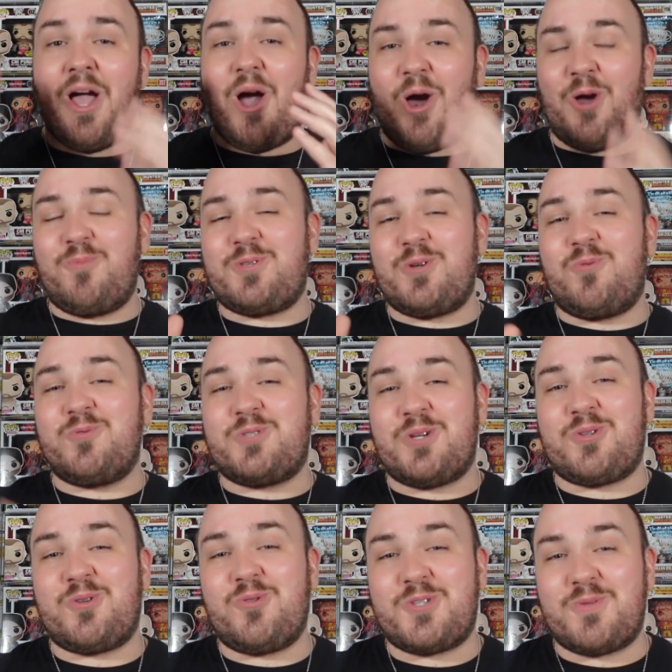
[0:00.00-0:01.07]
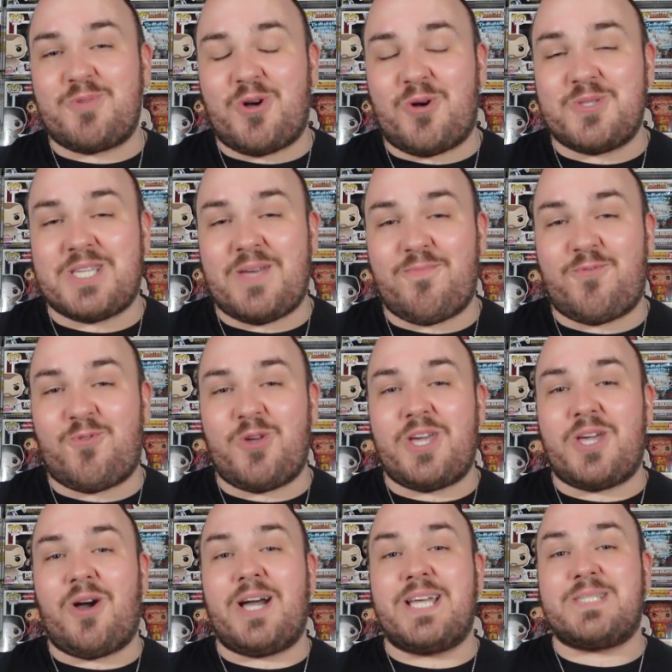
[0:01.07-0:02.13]
hope to also do some content for you
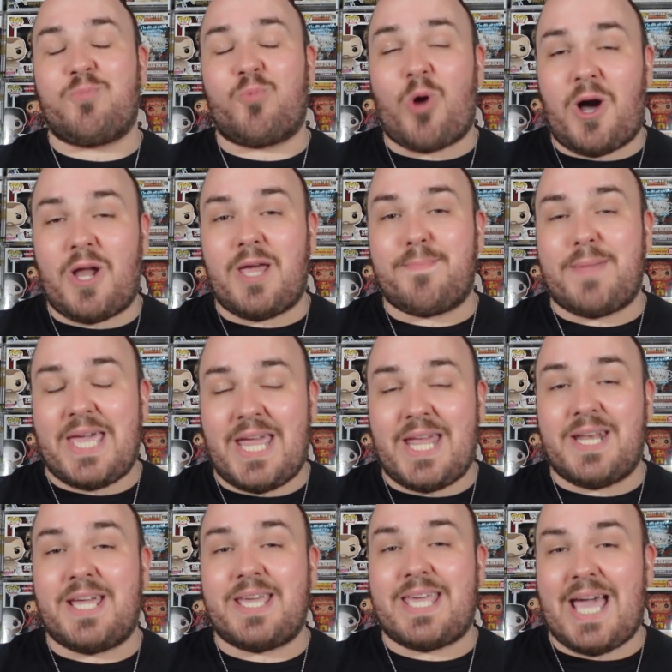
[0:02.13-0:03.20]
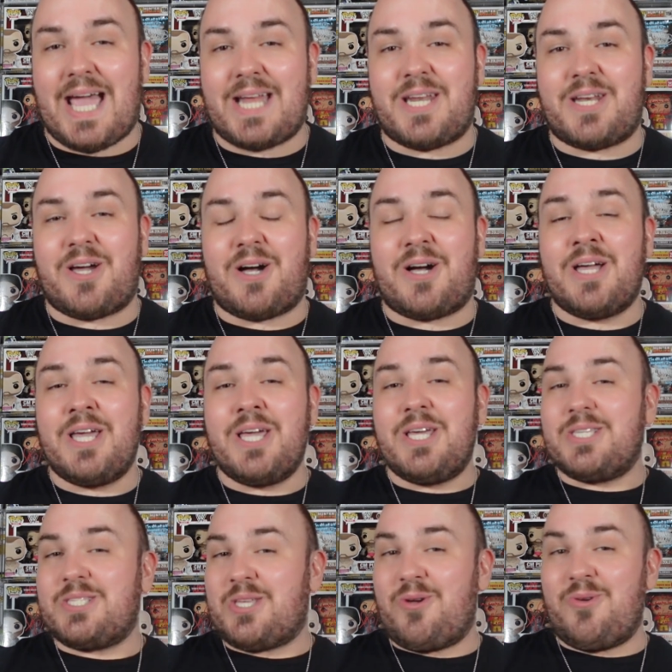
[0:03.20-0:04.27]
guys while I'm in Canada.
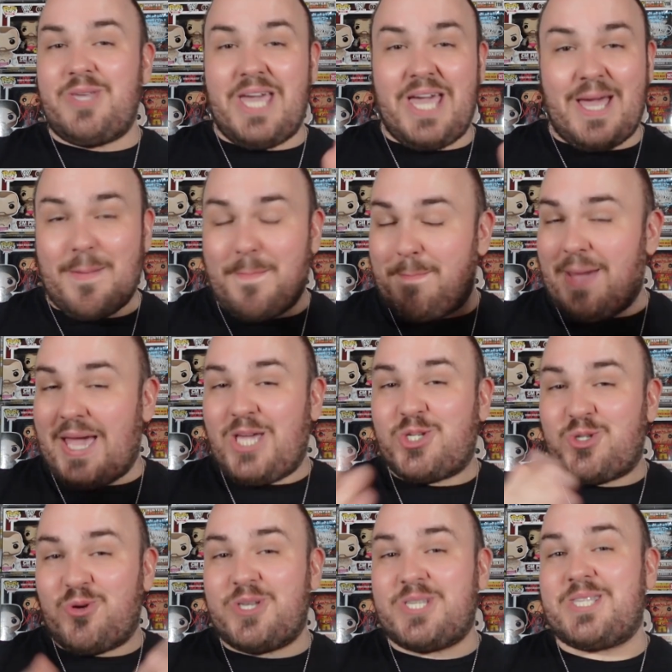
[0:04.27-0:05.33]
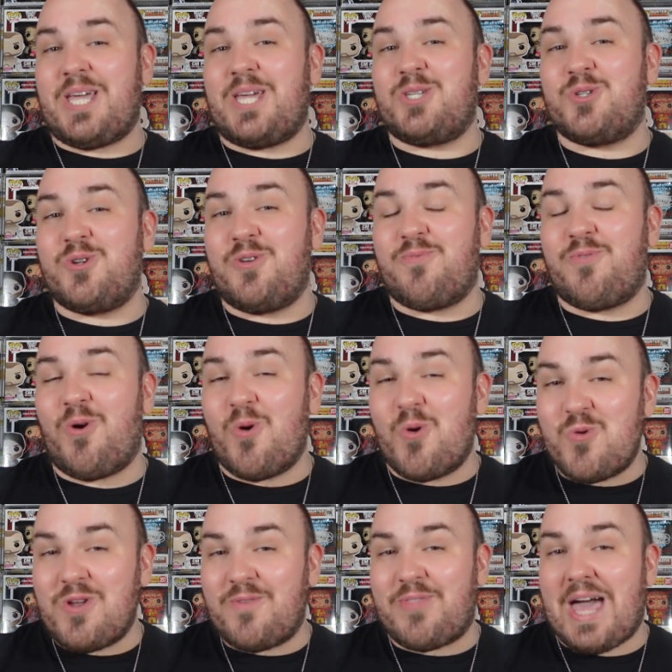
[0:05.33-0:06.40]
So yeah, make sure you stay tuned for
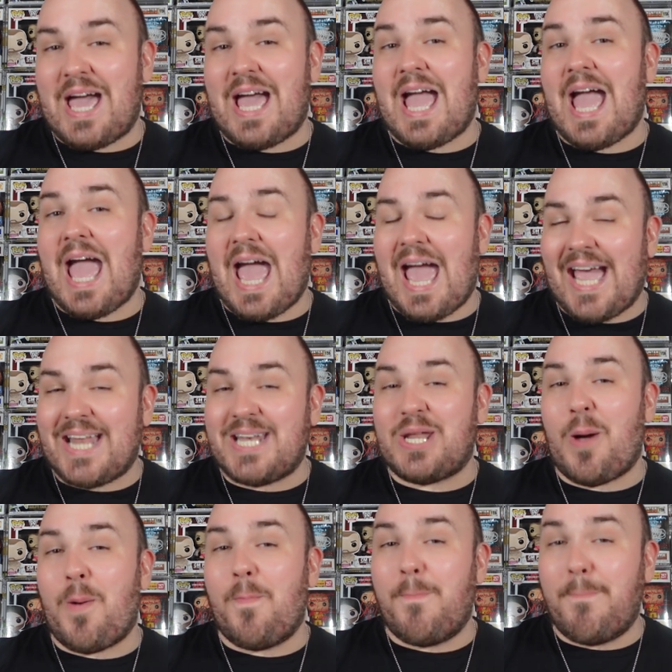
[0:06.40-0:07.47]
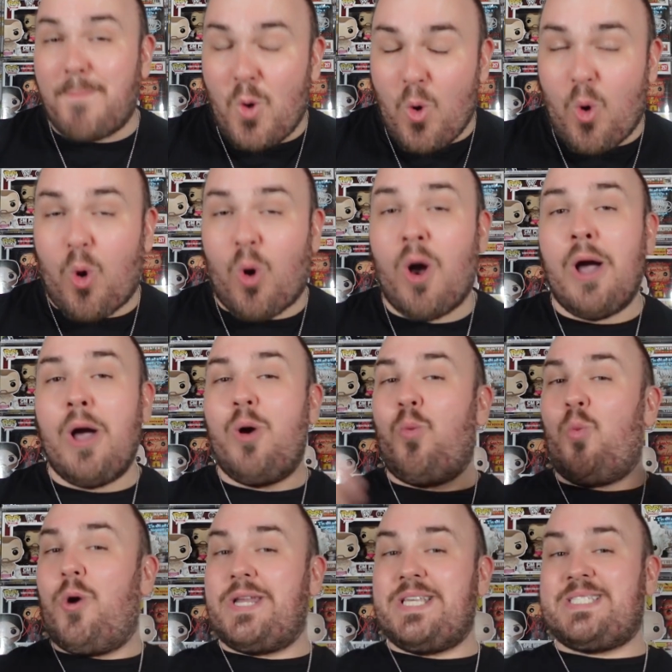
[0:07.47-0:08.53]
all of that and more.
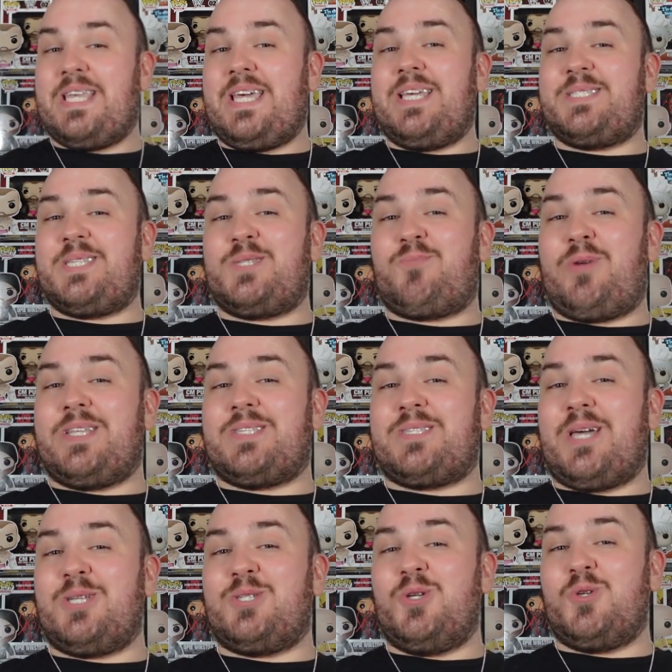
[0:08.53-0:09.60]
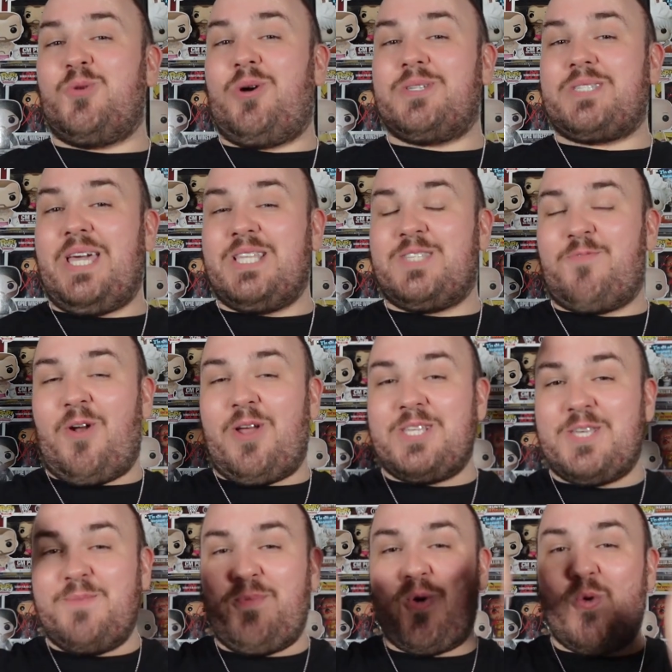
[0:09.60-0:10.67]
What is the easiest way to stay tuned, you ask? It's very
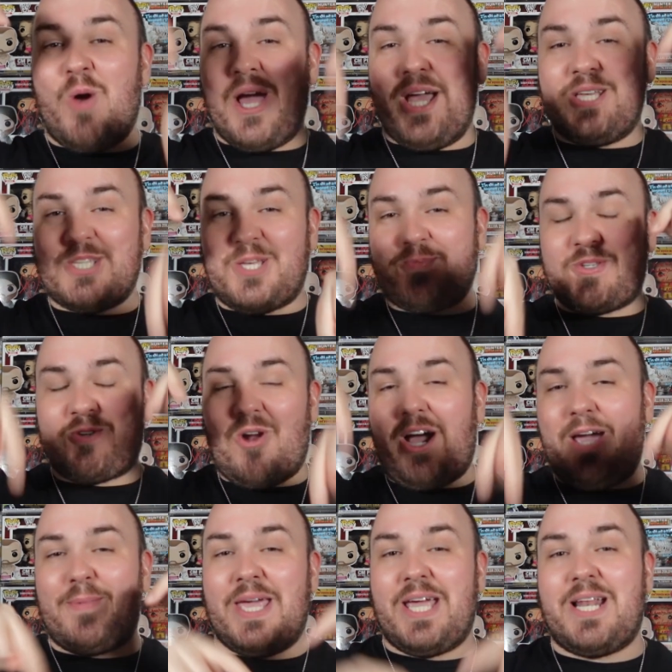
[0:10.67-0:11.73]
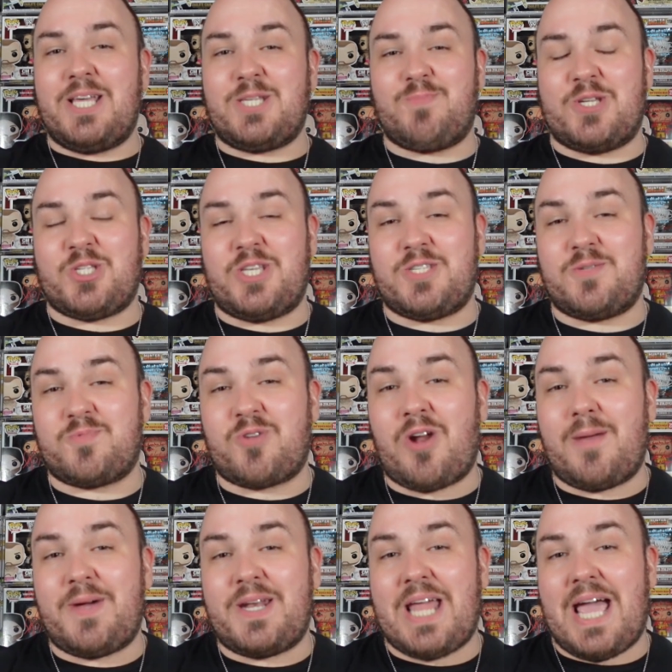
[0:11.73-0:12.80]
simple. Subscribe, hit click, smash that
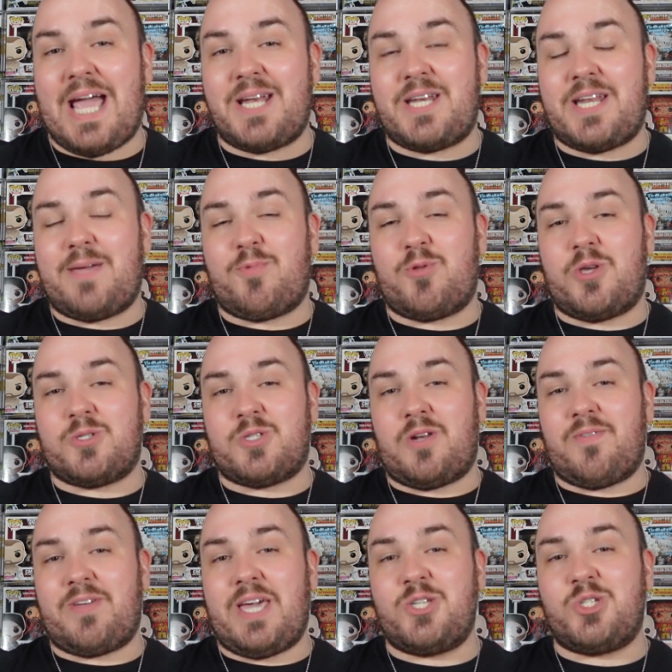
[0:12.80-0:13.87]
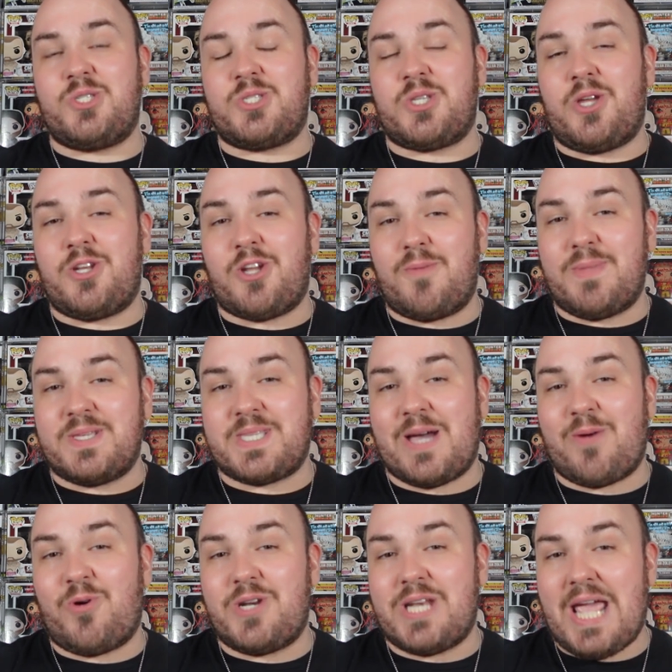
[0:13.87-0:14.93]
subscribe button and enable those notifications so you don't miss
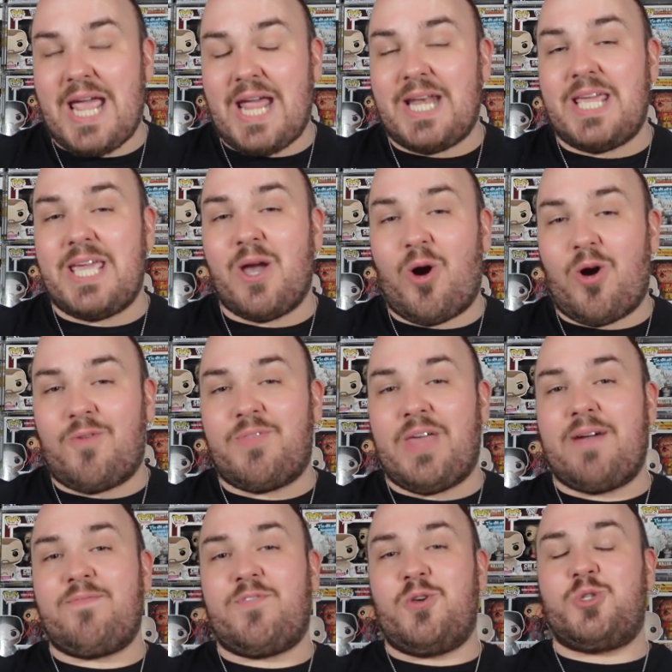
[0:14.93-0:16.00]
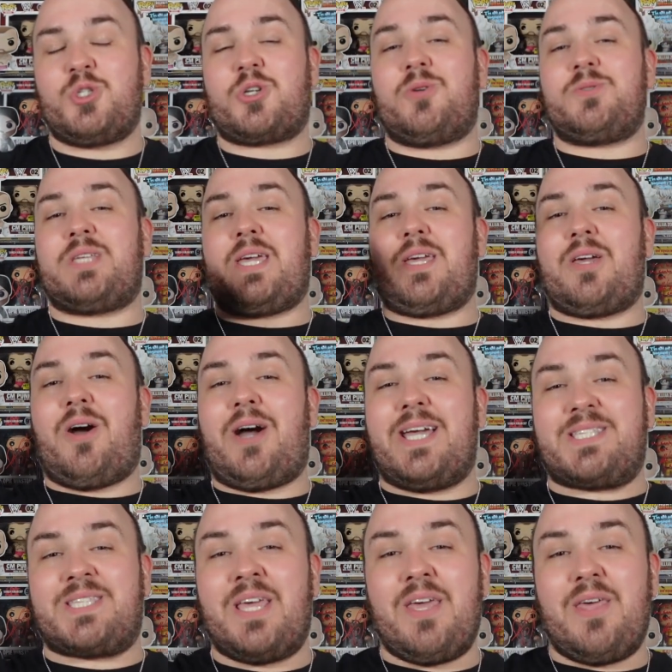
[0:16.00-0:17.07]
out on any of that future content.
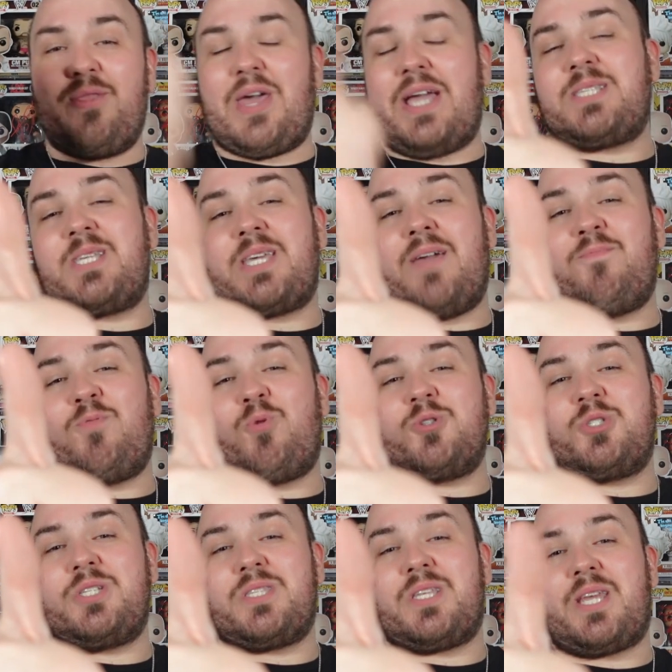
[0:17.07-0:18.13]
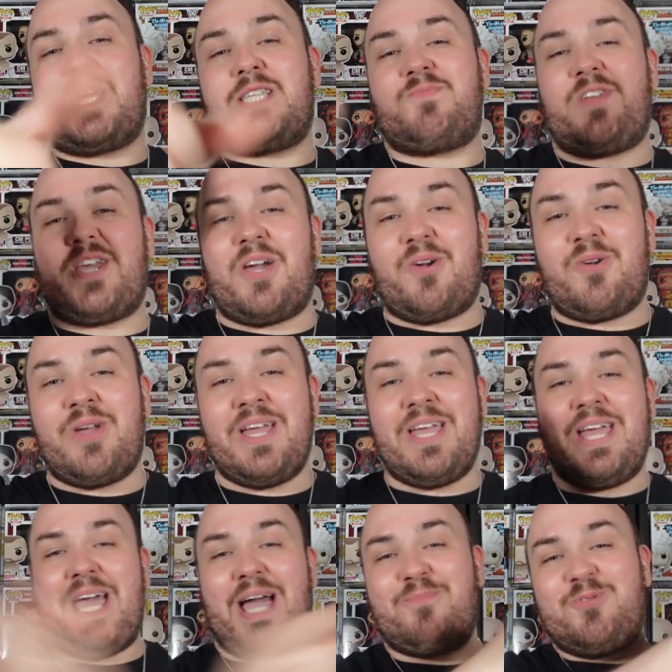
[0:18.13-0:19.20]
Guys, thanks again for watching today's video
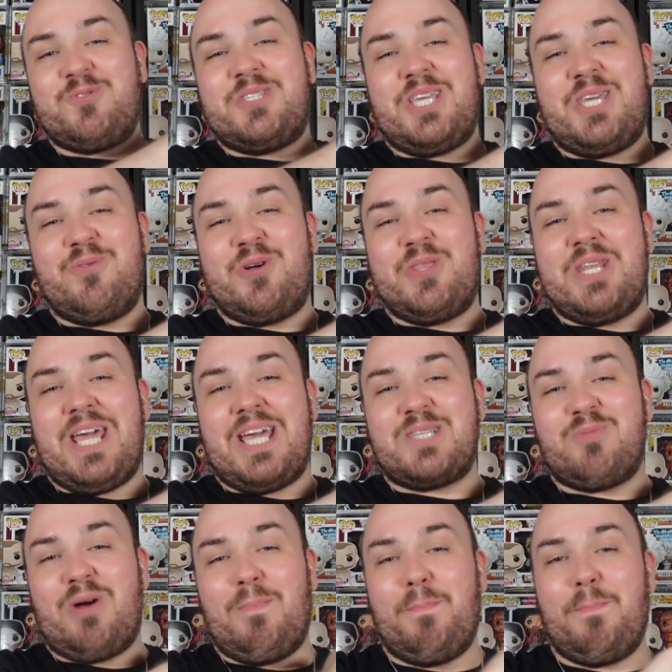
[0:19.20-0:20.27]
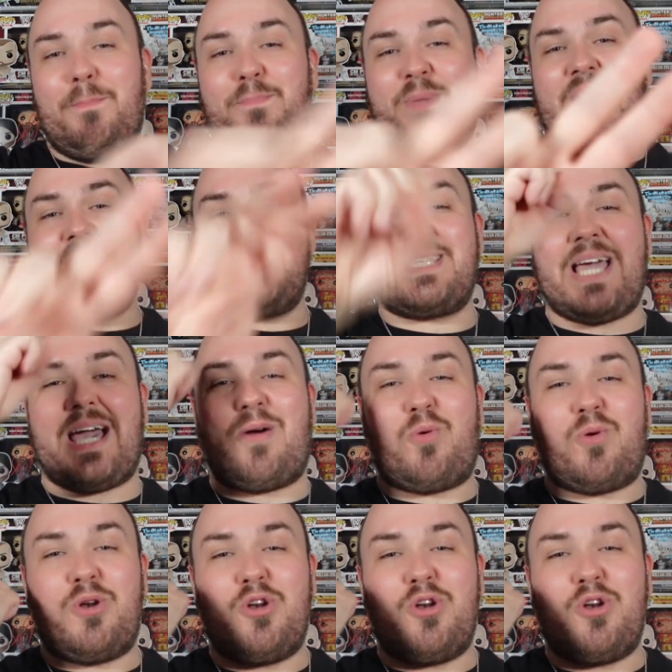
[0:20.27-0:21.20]
and we'll see you on the next one. Peace out,